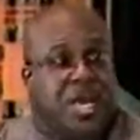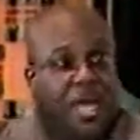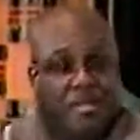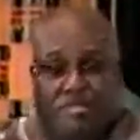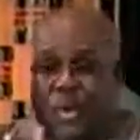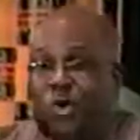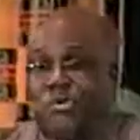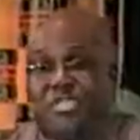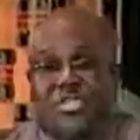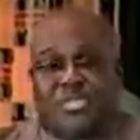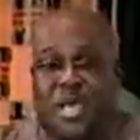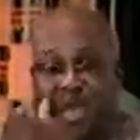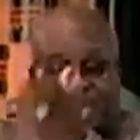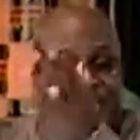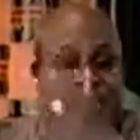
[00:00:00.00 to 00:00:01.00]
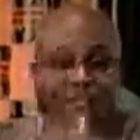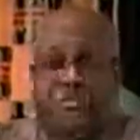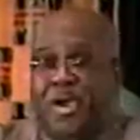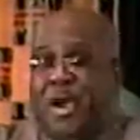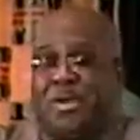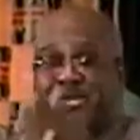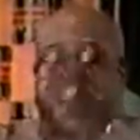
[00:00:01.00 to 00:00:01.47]
and Moses and
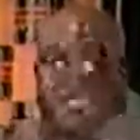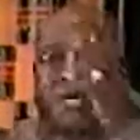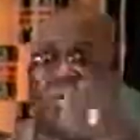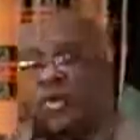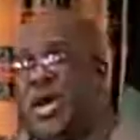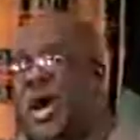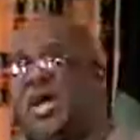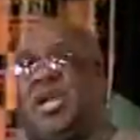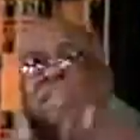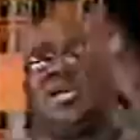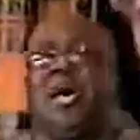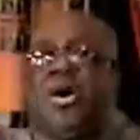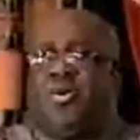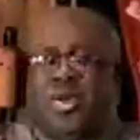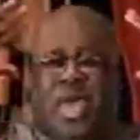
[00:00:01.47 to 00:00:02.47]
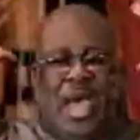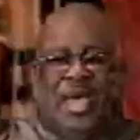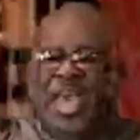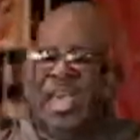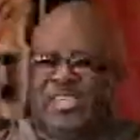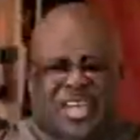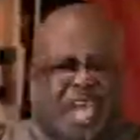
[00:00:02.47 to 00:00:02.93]
Pharaoh said, oh God, okay, I
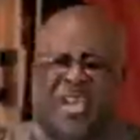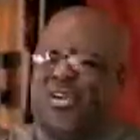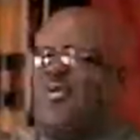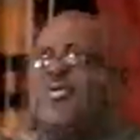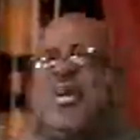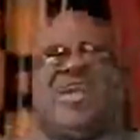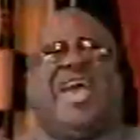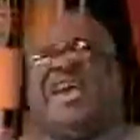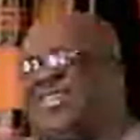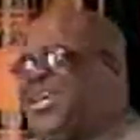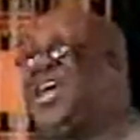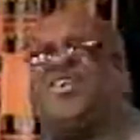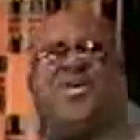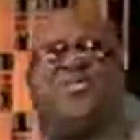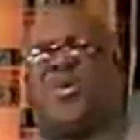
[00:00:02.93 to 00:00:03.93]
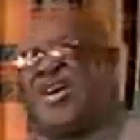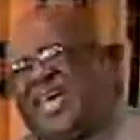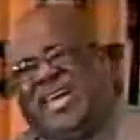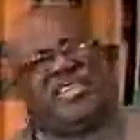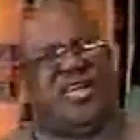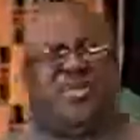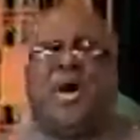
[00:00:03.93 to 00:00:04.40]
can't take no more, I can't take no more, I
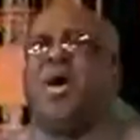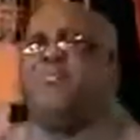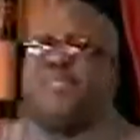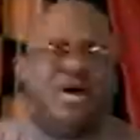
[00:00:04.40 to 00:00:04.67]
can't take no more.